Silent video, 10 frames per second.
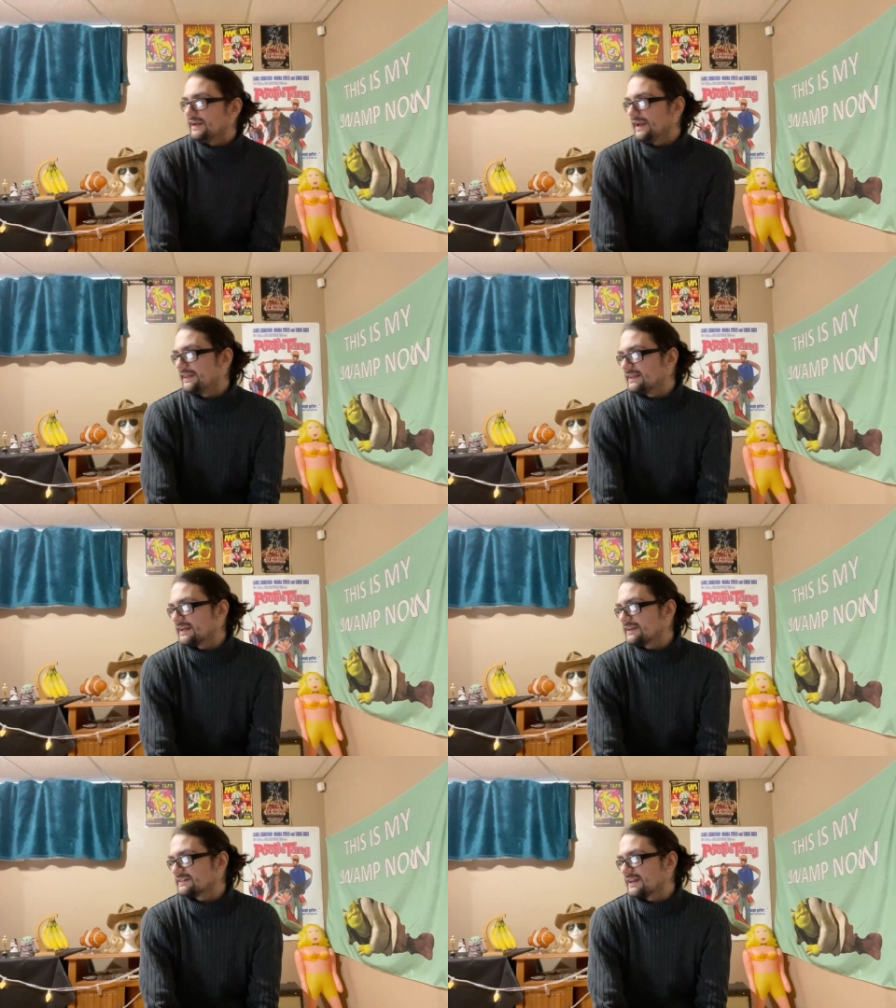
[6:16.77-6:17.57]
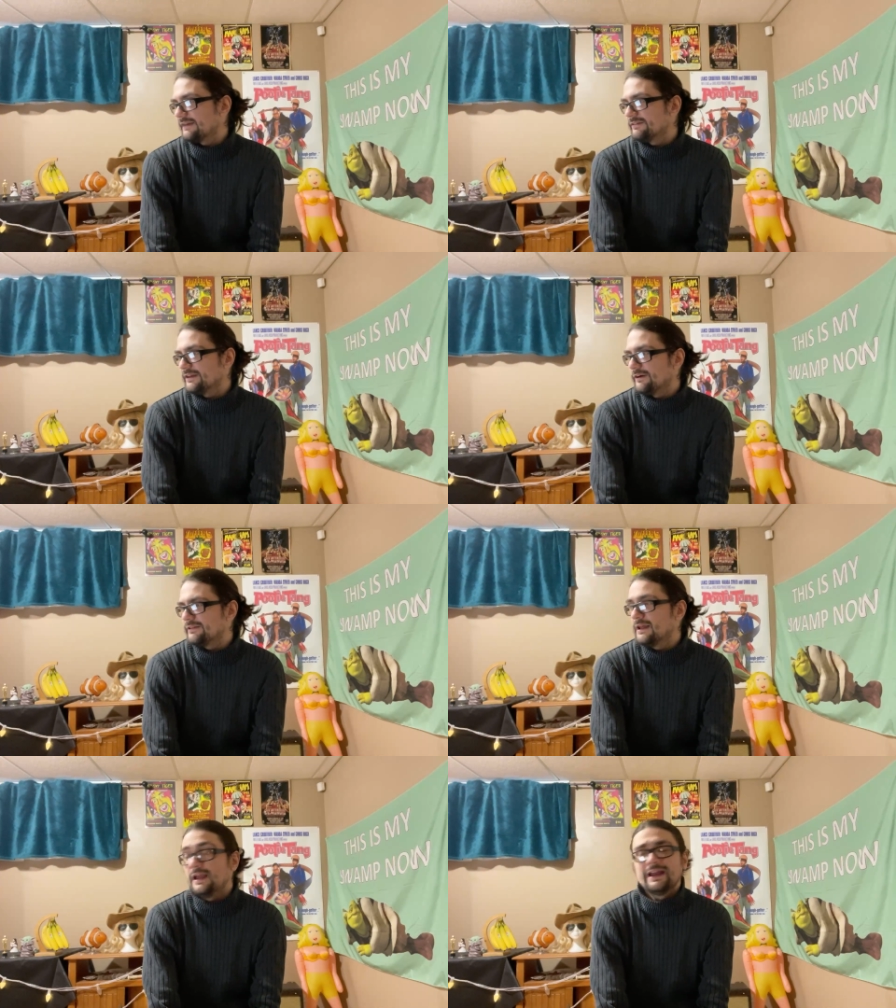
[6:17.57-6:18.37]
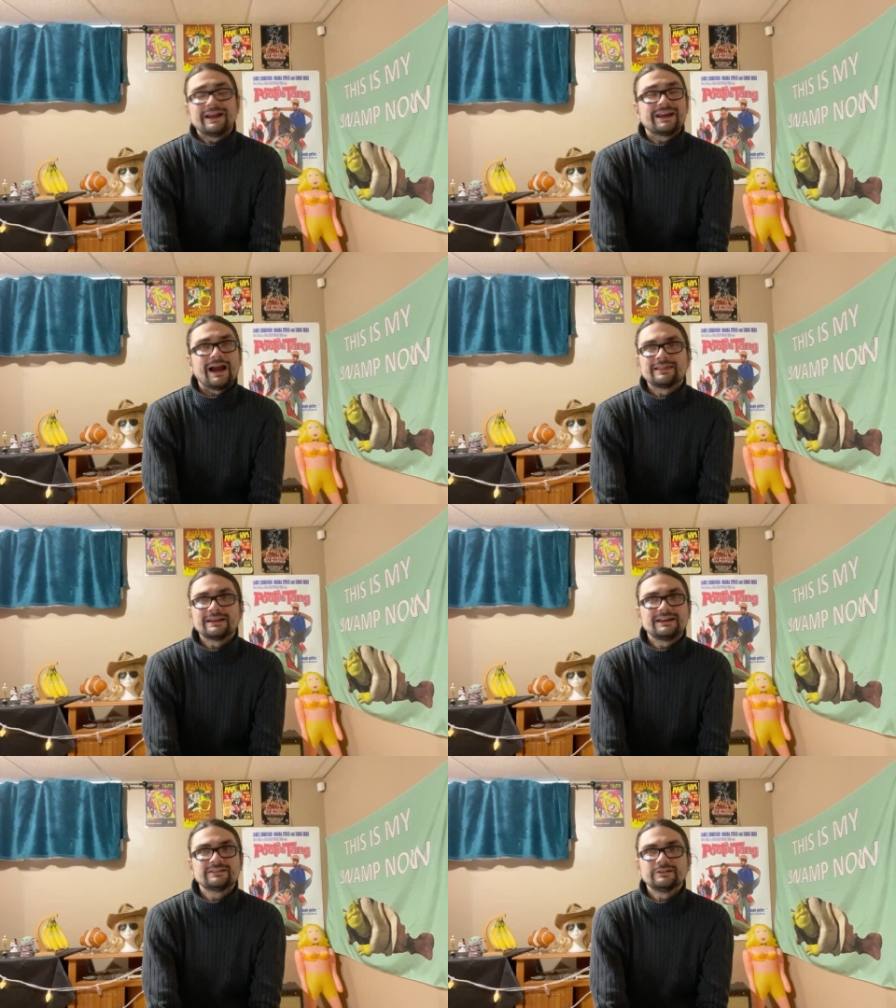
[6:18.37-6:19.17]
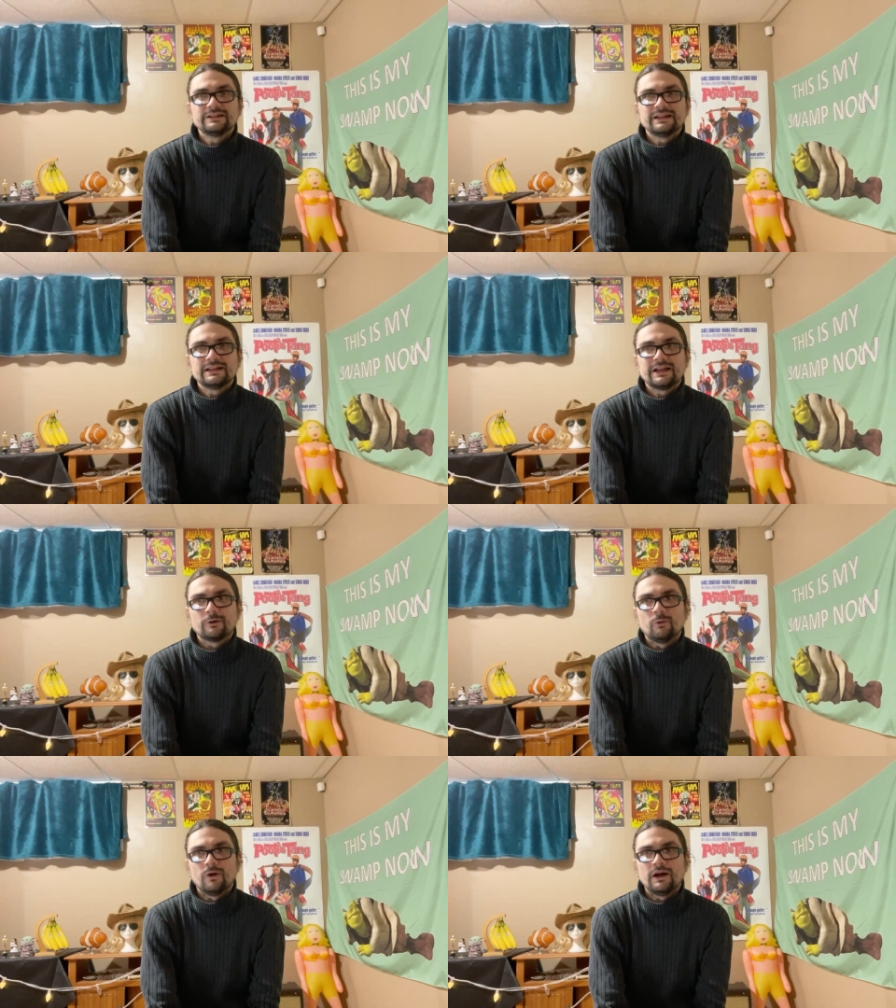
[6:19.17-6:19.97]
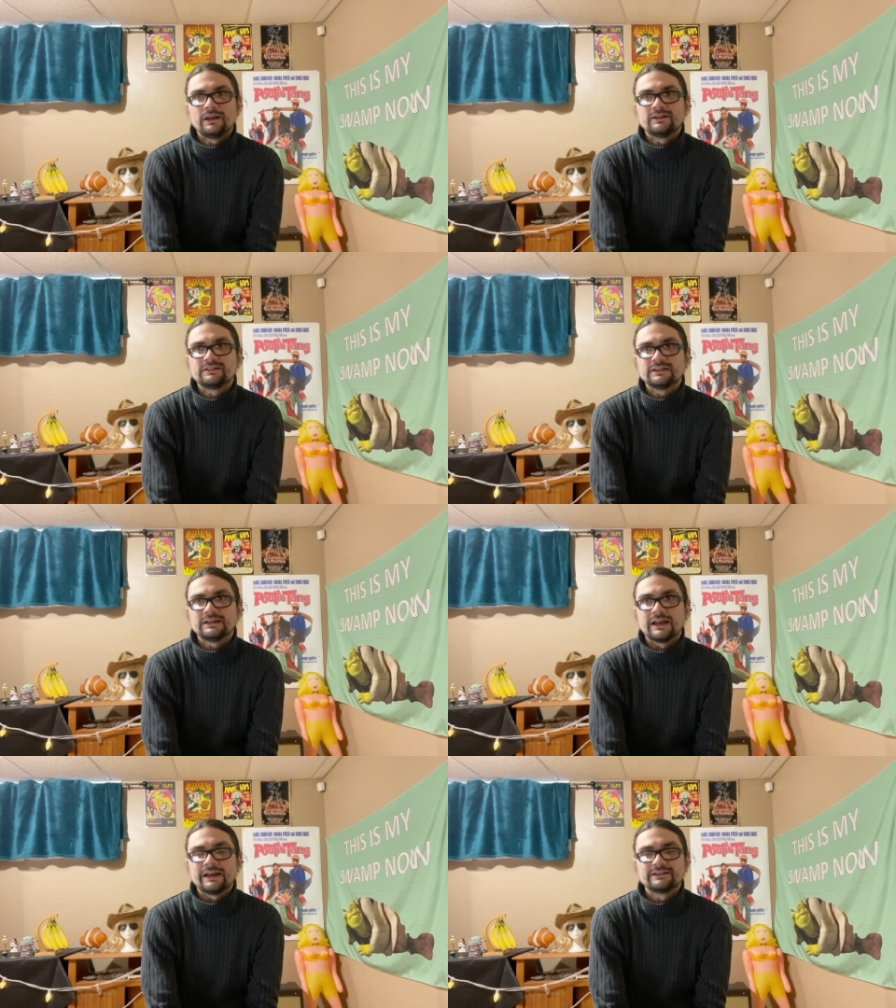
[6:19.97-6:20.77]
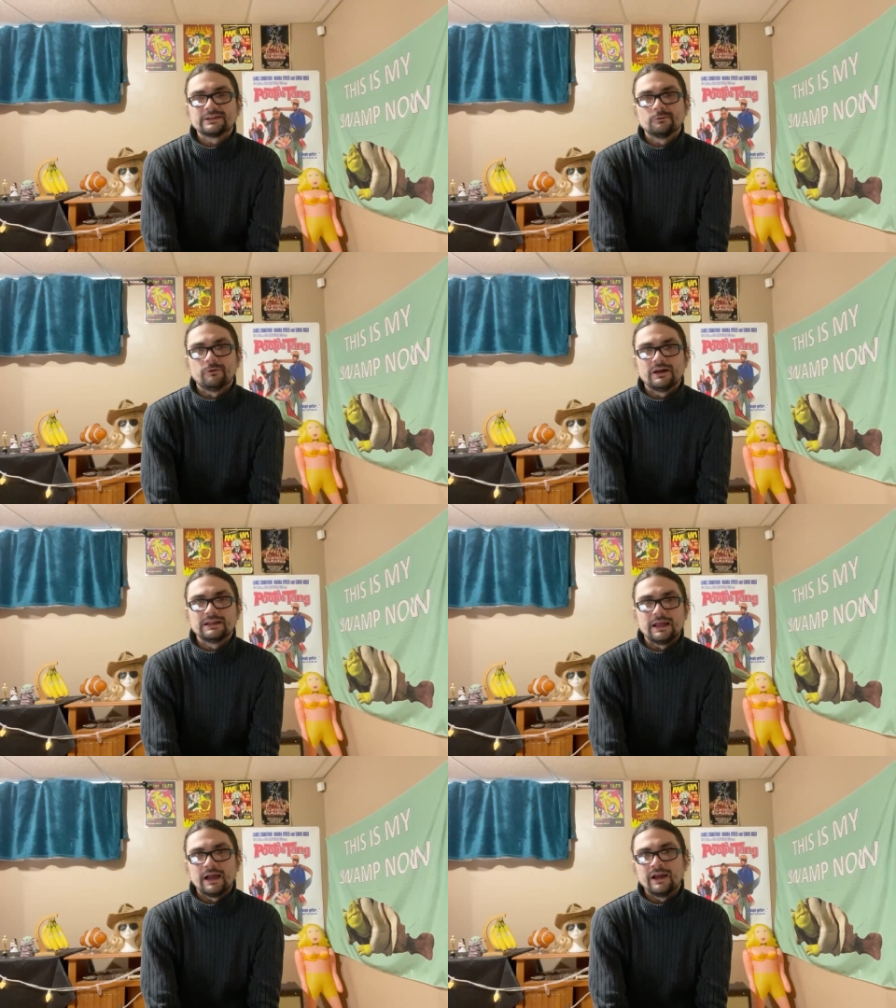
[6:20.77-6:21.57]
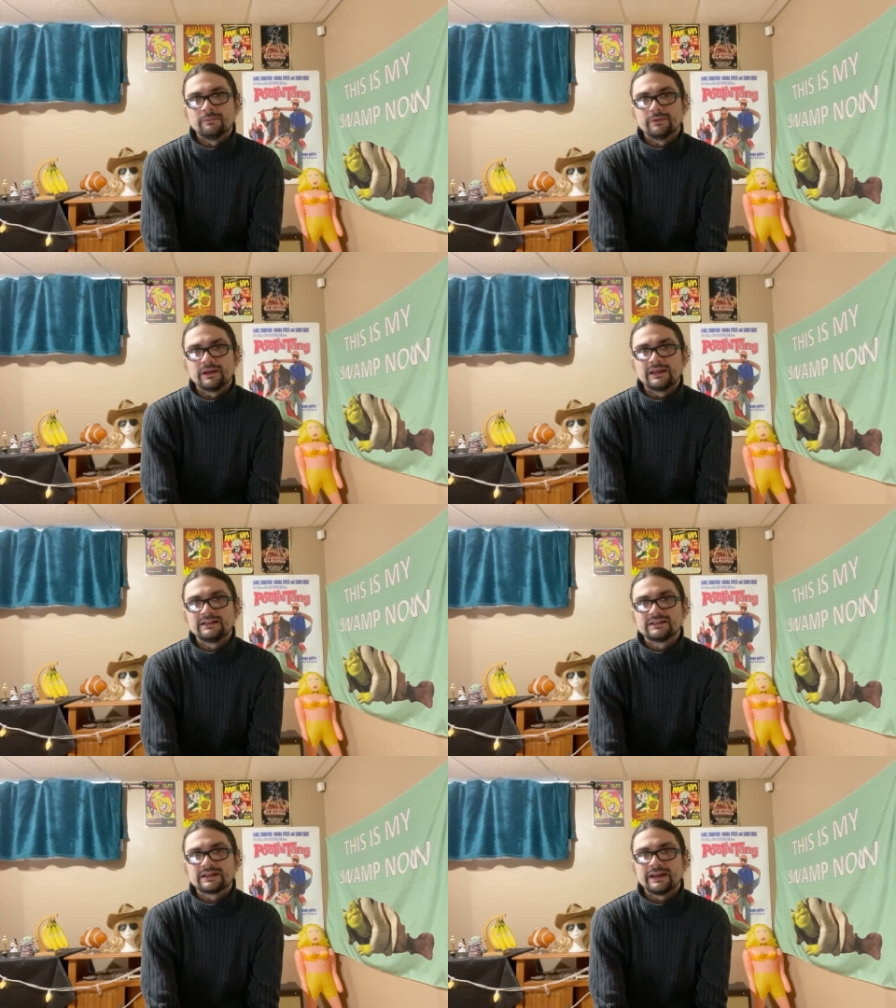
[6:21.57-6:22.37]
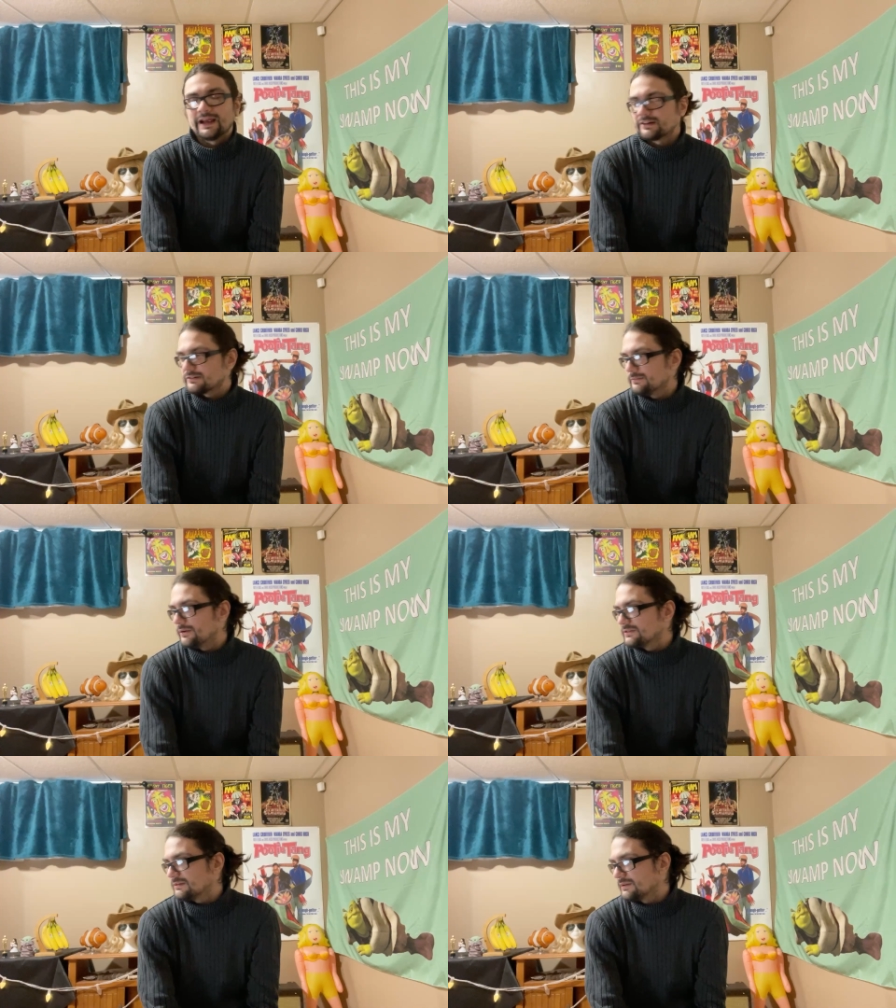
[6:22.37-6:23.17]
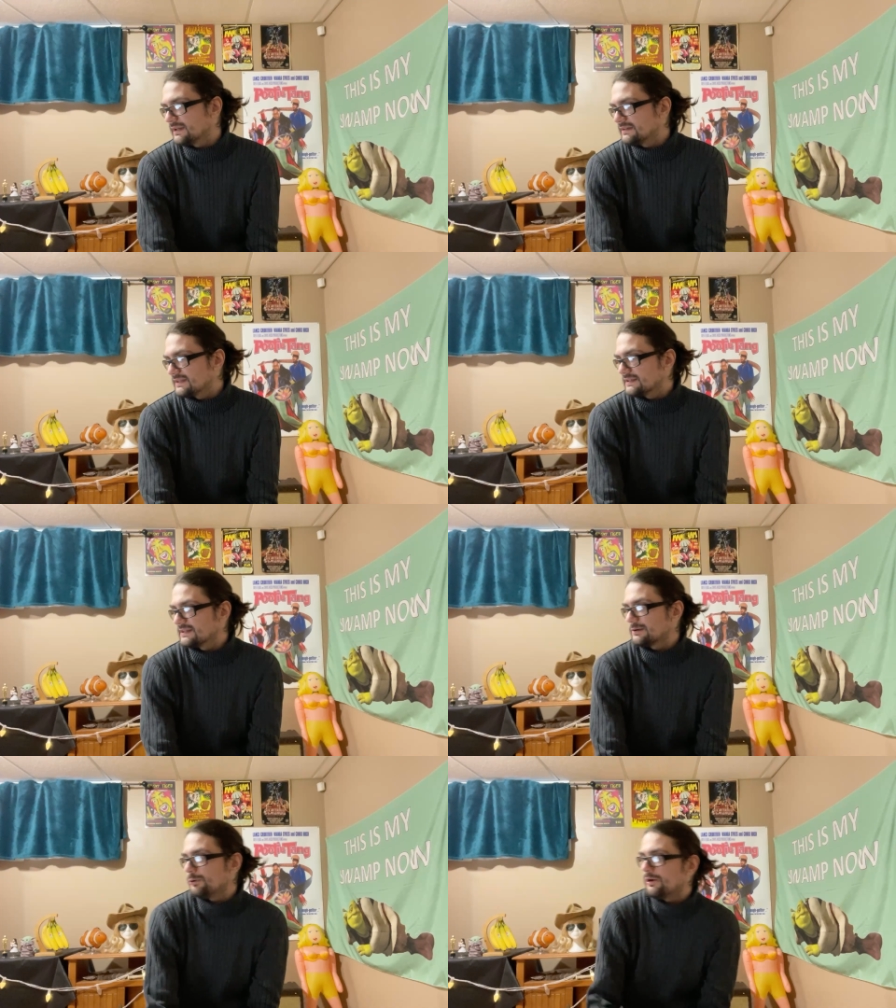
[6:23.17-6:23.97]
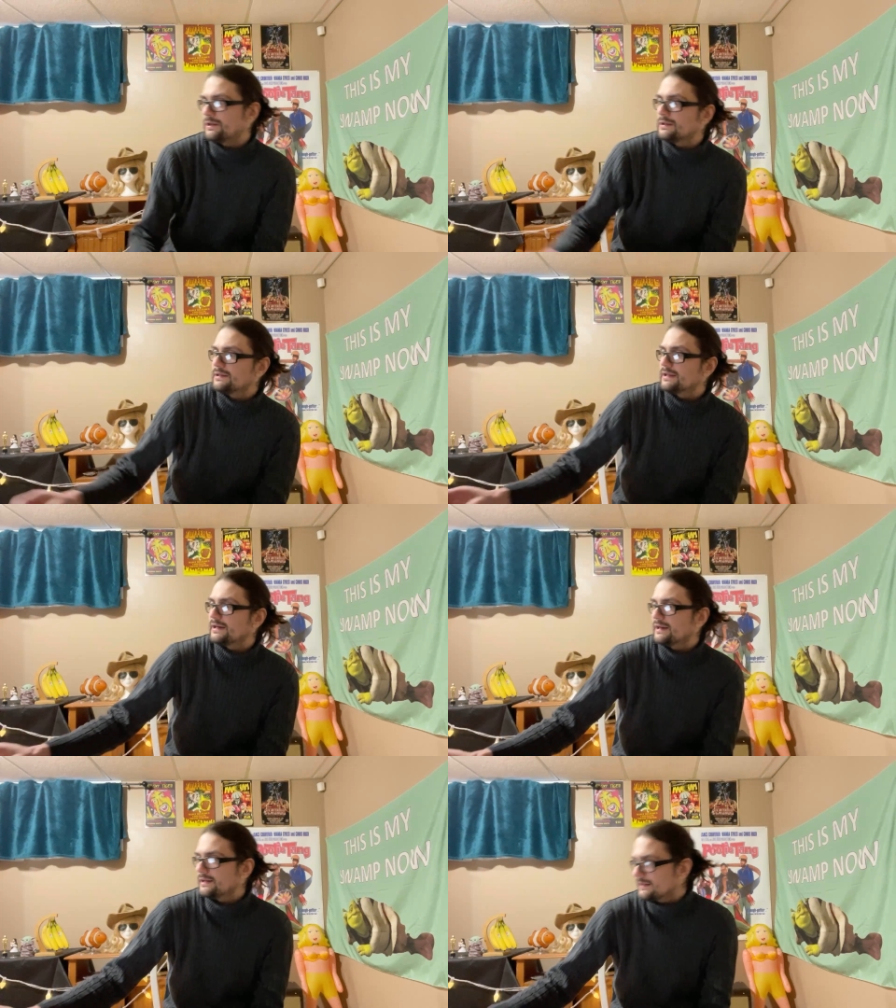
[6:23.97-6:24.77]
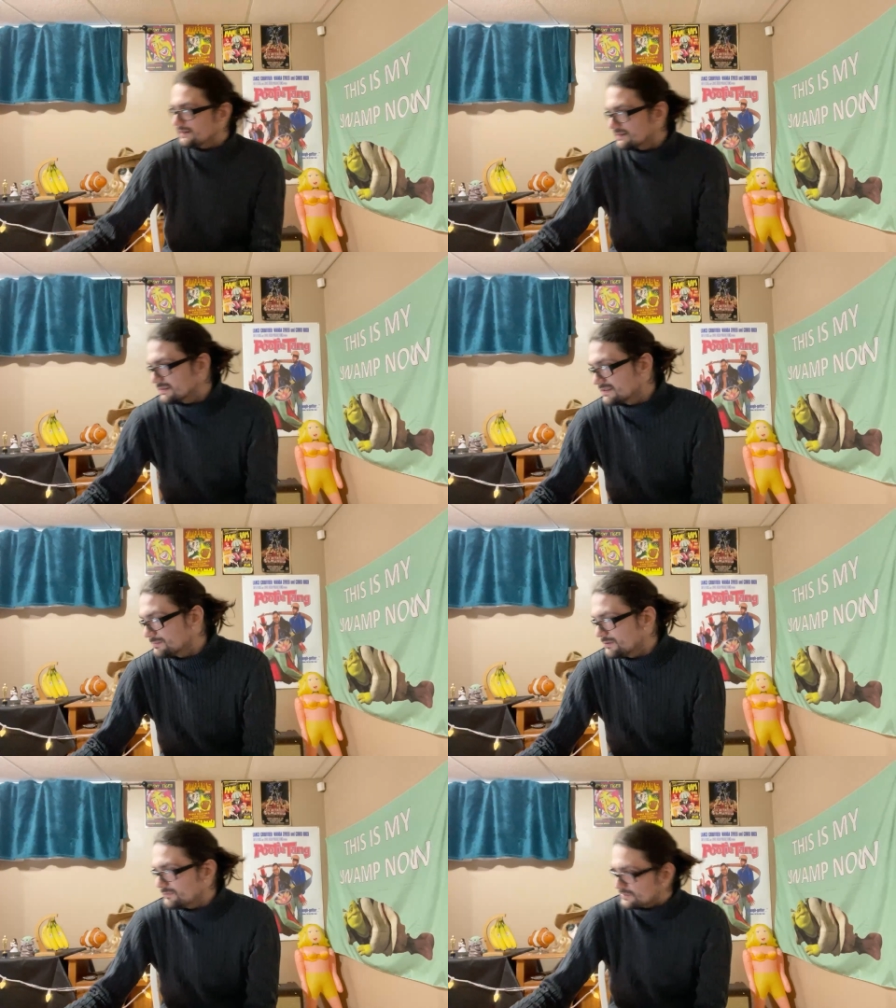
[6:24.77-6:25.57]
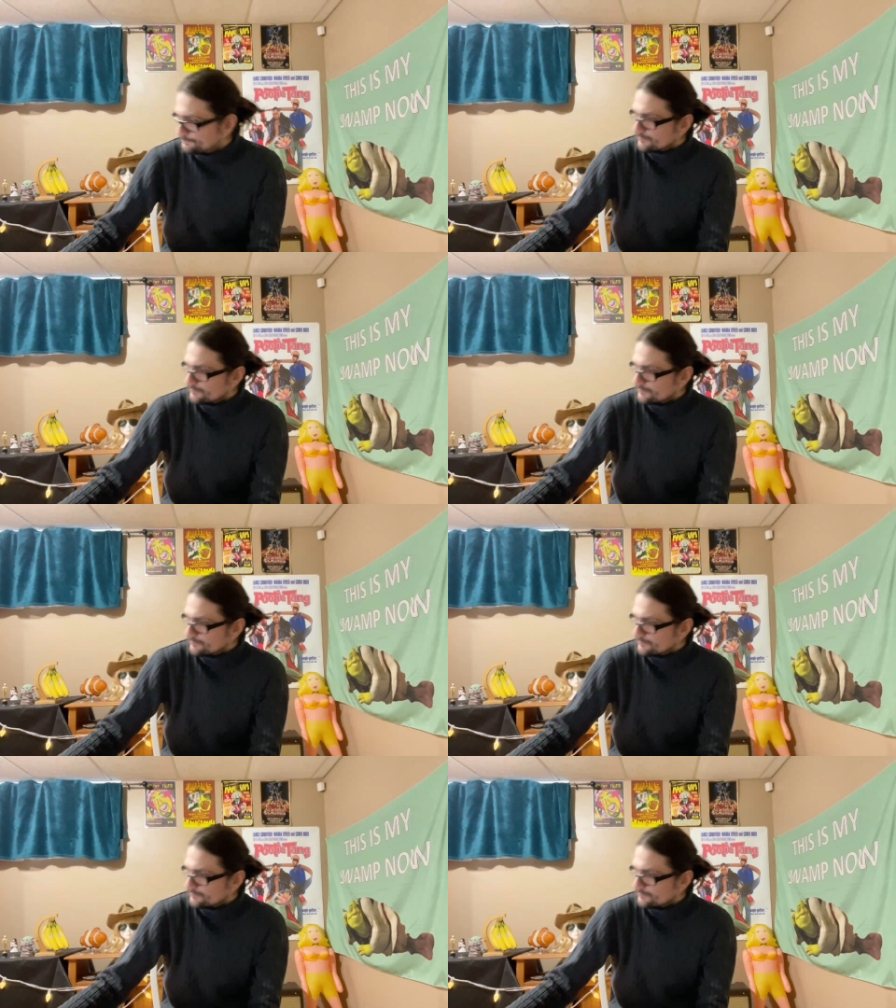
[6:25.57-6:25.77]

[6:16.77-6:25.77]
And I think I actually have a note. I think he's only in like one scene. It has like one line, and he's like an extra mostly, but he says like one thing, and he's in this movie.